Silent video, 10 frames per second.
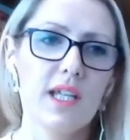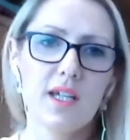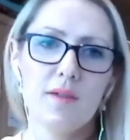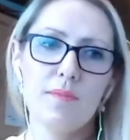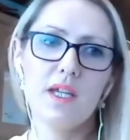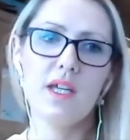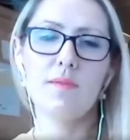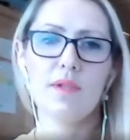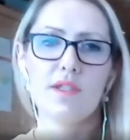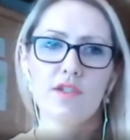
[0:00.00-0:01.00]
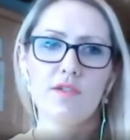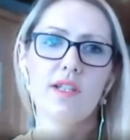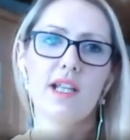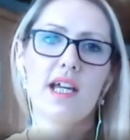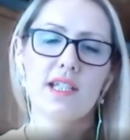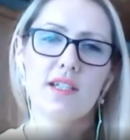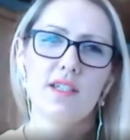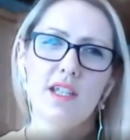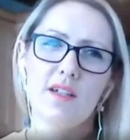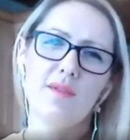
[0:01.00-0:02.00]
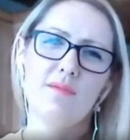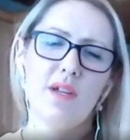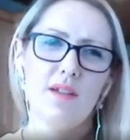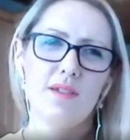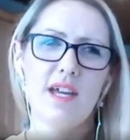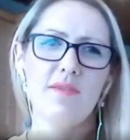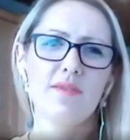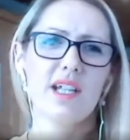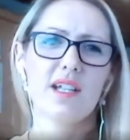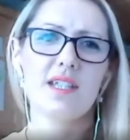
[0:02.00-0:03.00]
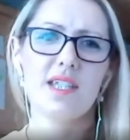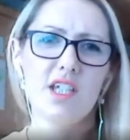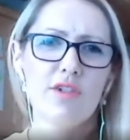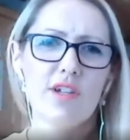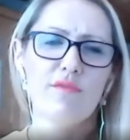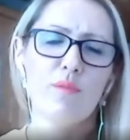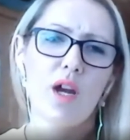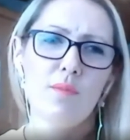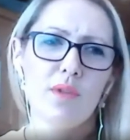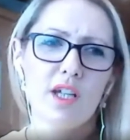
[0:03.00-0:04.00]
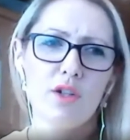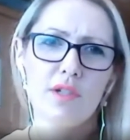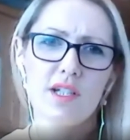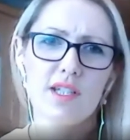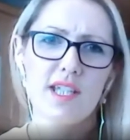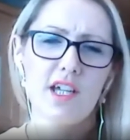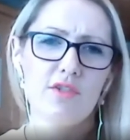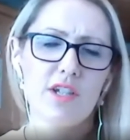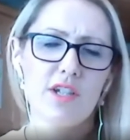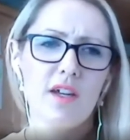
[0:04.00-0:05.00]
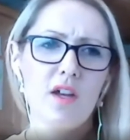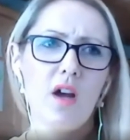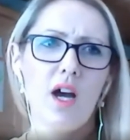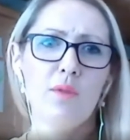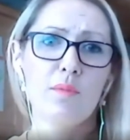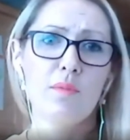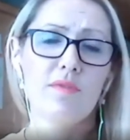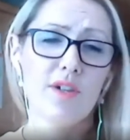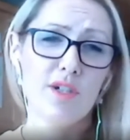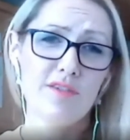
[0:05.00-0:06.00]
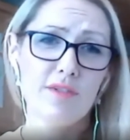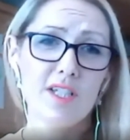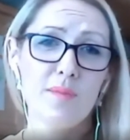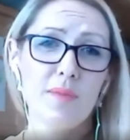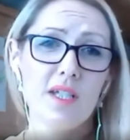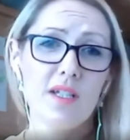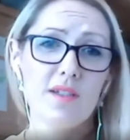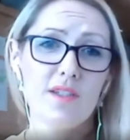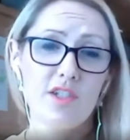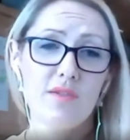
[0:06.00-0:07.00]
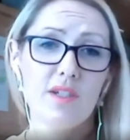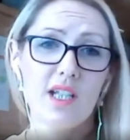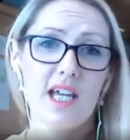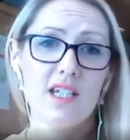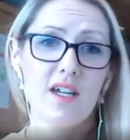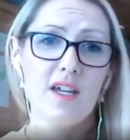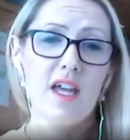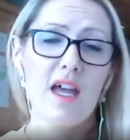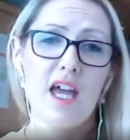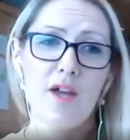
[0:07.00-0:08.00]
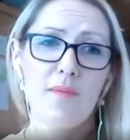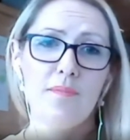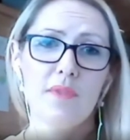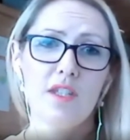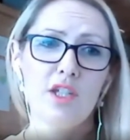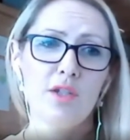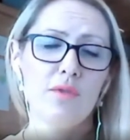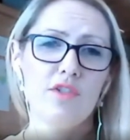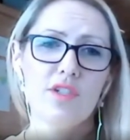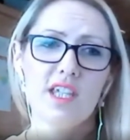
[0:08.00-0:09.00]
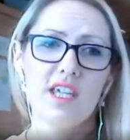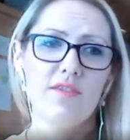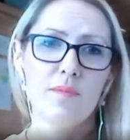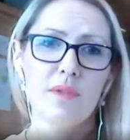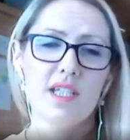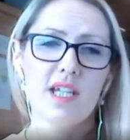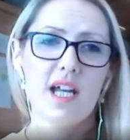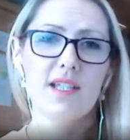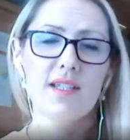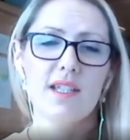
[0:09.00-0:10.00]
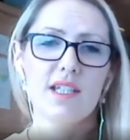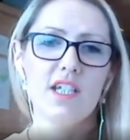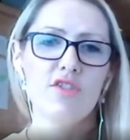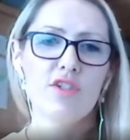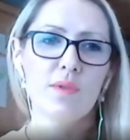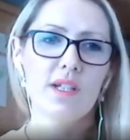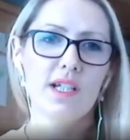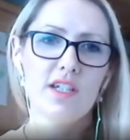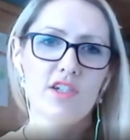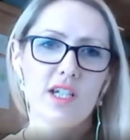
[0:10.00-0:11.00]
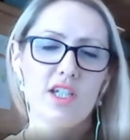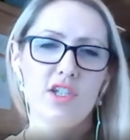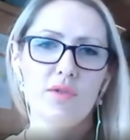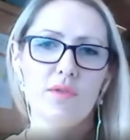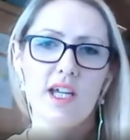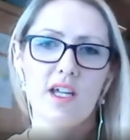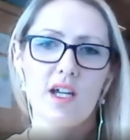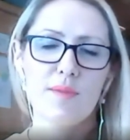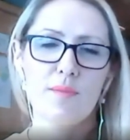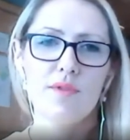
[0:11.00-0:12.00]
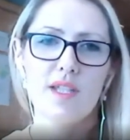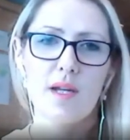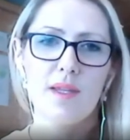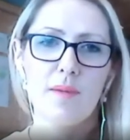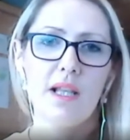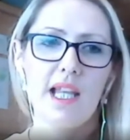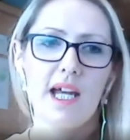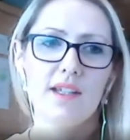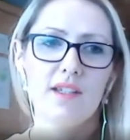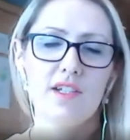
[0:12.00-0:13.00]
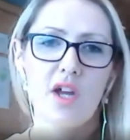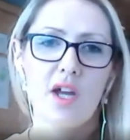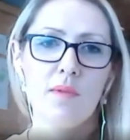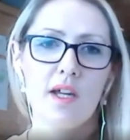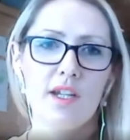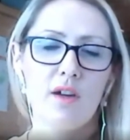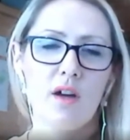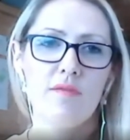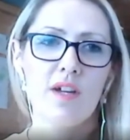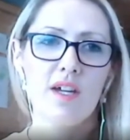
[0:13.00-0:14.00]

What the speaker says: It can be student-led, and definitely at the senior end of primary and going into secondary, I would prefer for it to be student-led. Just give them the tasks. The teachers will initially do, like, I suppose, the plan, the timeline of,